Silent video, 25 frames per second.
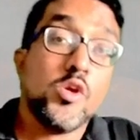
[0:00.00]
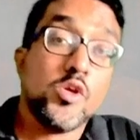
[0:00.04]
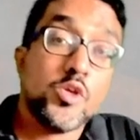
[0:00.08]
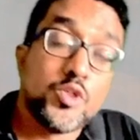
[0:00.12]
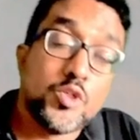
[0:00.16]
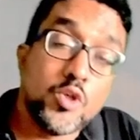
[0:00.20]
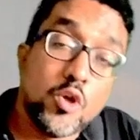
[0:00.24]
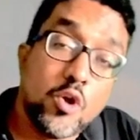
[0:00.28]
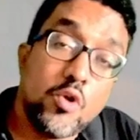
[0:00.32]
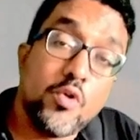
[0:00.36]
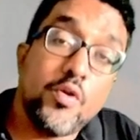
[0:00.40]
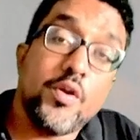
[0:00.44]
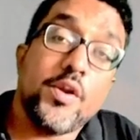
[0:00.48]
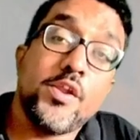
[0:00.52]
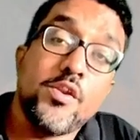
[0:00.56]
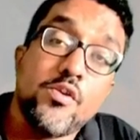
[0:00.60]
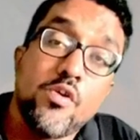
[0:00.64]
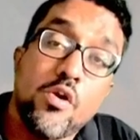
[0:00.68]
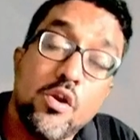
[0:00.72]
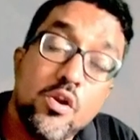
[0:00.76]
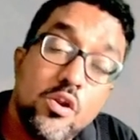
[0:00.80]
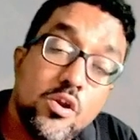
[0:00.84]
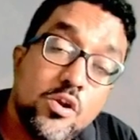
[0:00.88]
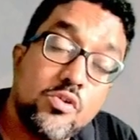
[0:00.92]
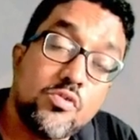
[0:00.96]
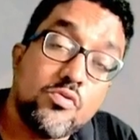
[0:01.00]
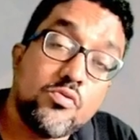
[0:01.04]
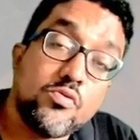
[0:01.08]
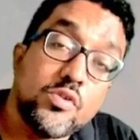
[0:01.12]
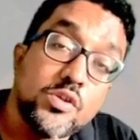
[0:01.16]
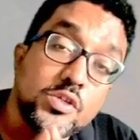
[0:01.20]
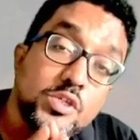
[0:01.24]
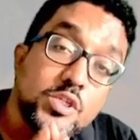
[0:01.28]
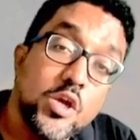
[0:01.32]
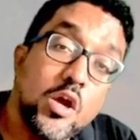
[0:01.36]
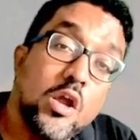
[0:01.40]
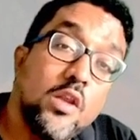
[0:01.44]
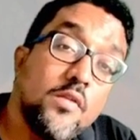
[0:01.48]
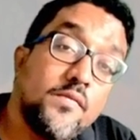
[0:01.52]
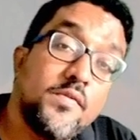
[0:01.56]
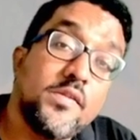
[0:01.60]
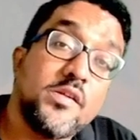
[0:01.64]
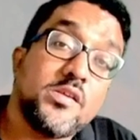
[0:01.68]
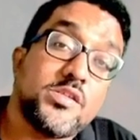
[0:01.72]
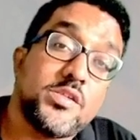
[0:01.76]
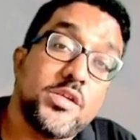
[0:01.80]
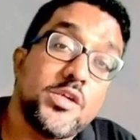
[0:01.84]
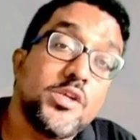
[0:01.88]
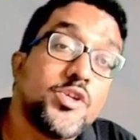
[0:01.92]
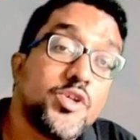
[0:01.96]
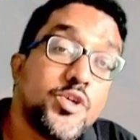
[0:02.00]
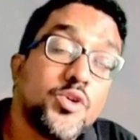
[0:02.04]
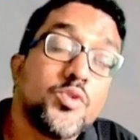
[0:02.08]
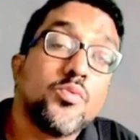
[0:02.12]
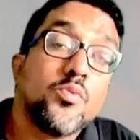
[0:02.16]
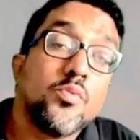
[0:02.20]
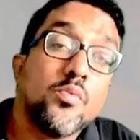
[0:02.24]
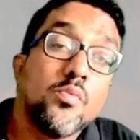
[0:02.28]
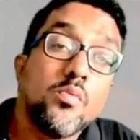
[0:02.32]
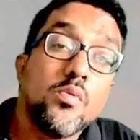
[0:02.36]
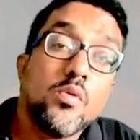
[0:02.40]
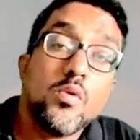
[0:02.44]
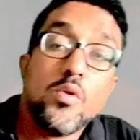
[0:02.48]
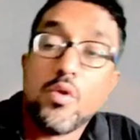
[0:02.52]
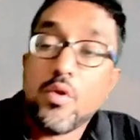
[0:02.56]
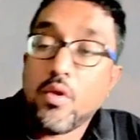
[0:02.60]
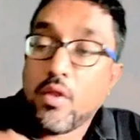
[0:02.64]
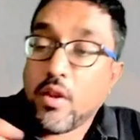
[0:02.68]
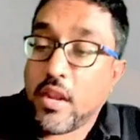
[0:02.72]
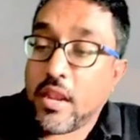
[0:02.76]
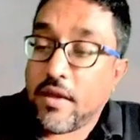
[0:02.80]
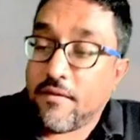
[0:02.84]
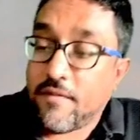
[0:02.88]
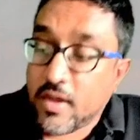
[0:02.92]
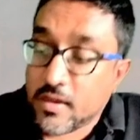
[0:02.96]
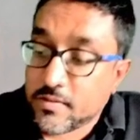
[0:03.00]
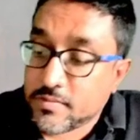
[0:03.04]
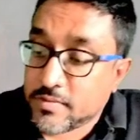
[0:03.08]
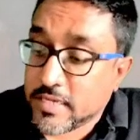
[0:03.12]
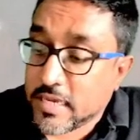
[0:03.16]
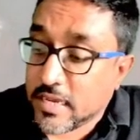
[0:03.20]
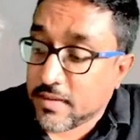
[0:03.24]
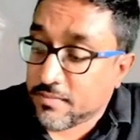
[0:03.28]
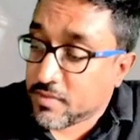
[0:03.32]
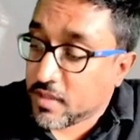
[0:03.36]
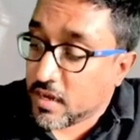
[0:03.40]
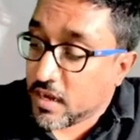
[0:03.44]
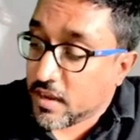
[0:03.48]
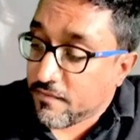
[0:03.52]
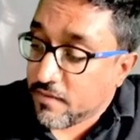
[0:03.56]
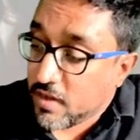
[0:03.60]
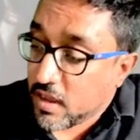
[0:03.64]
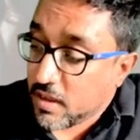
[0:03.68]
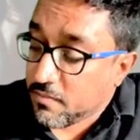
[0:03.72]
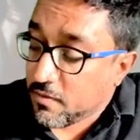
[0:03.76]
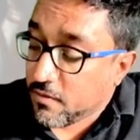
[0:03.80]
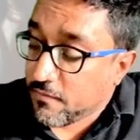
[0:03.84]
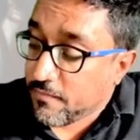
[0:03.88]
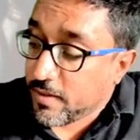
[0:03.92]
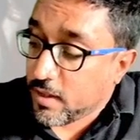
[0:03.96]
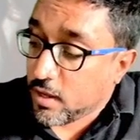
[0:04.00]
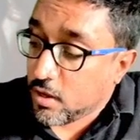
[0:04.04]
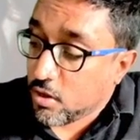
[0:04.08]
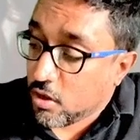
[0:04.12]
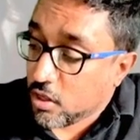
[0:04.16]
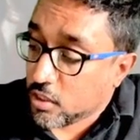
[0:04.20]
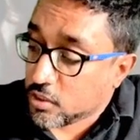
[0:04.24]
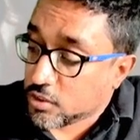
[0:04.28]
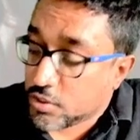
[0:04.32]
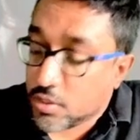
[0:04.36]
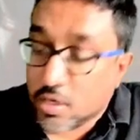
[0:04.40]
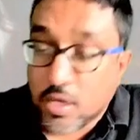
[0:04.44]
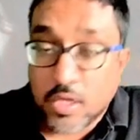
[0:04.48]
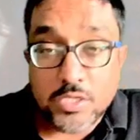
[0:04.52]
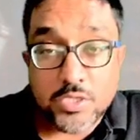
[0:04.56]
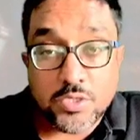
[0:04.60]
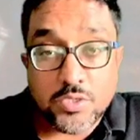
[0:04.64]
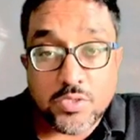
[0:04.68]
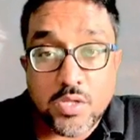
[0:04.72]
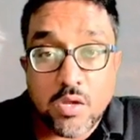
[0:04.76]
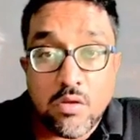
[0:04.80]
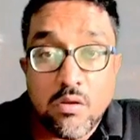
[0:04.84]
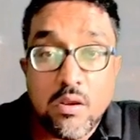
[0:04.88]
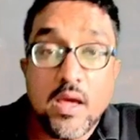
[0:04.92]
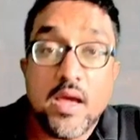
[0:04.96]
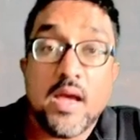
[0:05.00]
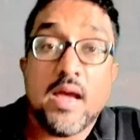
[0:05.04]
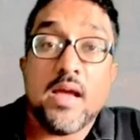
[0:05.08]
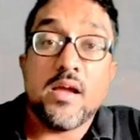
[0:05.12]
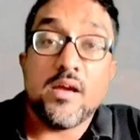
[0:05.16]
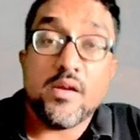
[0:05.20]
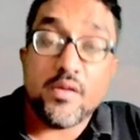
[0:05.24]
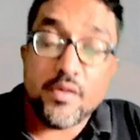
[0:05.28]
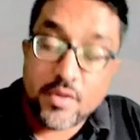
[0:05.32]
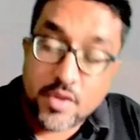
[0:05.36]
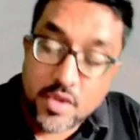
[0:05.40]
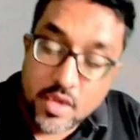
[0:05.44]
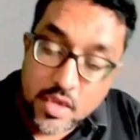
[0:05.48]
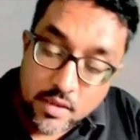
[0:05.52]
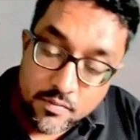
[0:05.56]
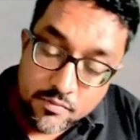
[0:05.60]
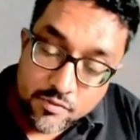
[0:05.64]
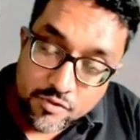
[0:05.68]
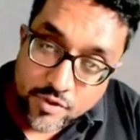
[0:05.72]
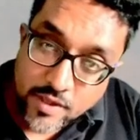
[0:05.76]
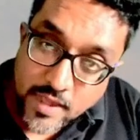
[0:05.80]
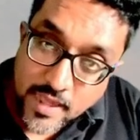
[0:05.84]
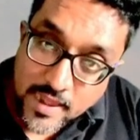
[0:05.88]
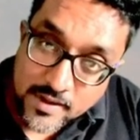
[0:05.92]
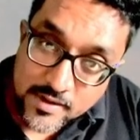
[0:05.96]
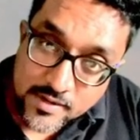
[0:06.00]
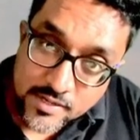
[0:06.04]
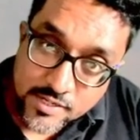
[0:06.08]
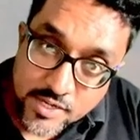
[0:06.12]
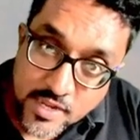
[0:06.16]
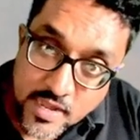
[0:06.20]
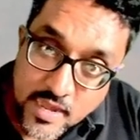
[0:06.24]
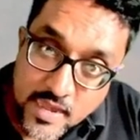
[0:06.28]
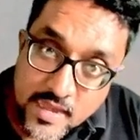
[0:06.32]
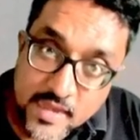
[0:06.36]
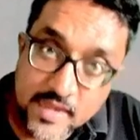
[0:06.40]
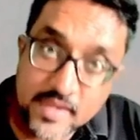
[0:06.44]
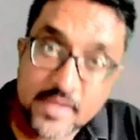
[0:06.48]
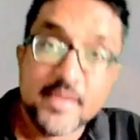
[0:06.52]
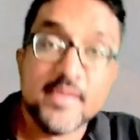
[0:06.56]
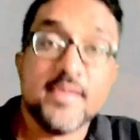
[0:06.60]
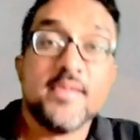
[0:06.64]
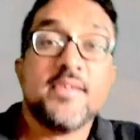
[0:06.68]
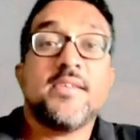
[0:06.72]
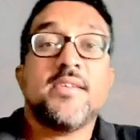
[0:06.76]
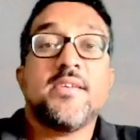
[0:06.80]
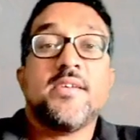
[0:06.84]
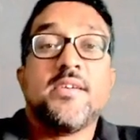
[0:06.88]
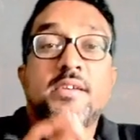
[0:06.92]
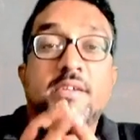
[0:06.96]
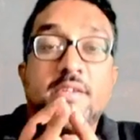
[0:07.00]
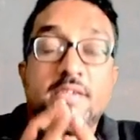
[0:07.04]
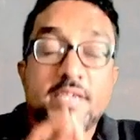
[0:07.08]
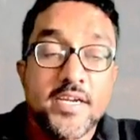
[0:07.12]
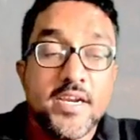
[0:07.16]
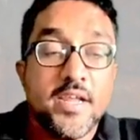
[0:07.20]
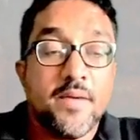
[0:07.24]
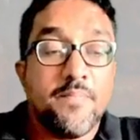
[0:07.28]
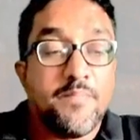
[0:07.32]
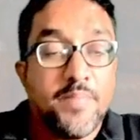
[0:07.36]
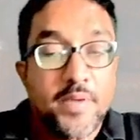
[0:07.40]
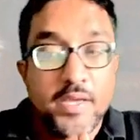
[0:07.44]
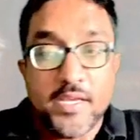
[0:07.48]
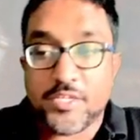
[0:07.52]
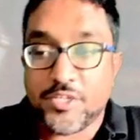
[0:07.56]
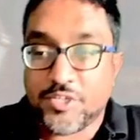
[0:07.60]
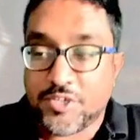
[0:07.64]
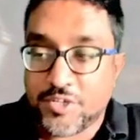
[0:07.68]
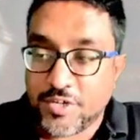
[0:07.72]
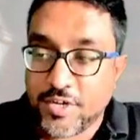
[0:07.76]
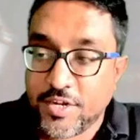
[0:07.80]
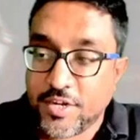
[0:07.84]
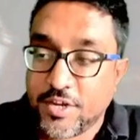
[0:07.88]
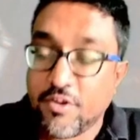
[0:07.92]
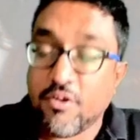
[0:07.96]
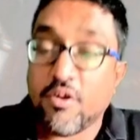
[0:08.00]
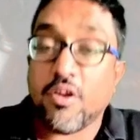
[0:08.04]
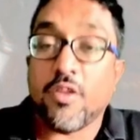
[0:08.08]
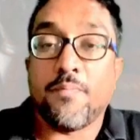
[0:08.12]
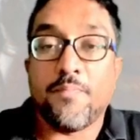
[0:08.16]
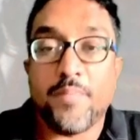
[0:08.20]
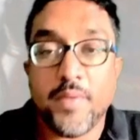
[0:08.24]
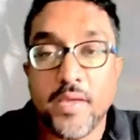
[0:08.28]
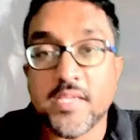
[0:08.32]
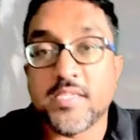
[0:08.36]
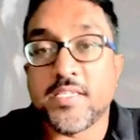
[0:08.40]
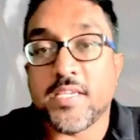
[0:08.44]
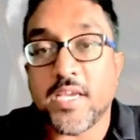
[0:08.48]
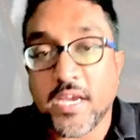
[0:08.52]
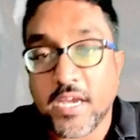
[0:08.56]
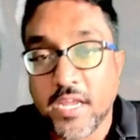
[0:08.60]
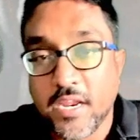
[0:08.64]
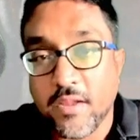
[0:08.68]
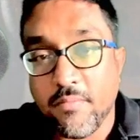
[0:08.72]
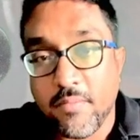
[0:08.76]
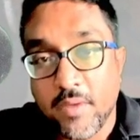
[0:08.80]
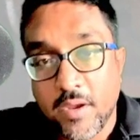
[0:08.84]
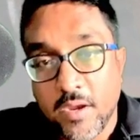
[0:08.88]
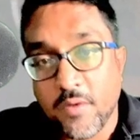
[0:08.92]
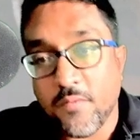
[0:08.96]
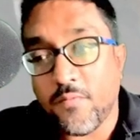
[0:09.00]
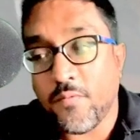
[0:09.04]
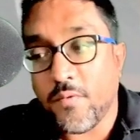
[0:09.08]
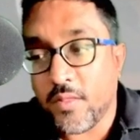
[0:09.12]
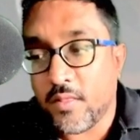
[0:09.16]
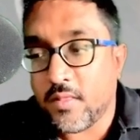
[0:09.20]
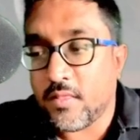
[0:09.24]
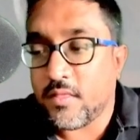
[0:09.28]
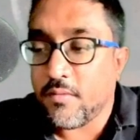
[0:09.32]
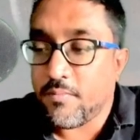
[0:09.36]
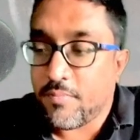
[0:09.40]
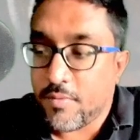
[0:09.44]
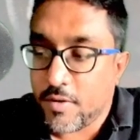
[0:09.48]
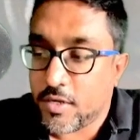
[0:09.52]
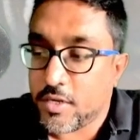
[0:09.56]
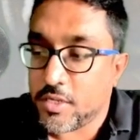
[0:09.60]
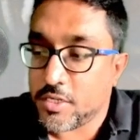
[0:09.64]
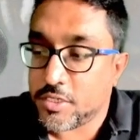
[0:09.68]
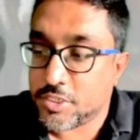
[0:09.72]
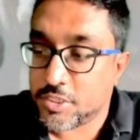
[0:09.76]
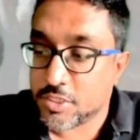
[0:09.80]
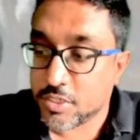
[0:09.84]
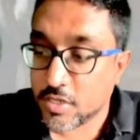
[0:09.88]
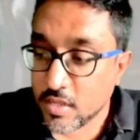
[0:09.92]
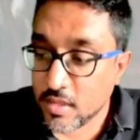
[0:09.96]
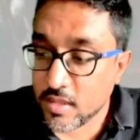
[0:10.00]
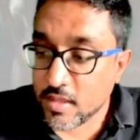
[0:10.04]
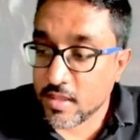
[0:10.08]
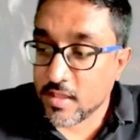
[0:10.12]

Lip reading: So, in order to resolve this issue, Nawab Sahab, the Nawab of Bengal, Sirajuddaula, came to Calcutta, did a peace treaty or a peace agreement with the British.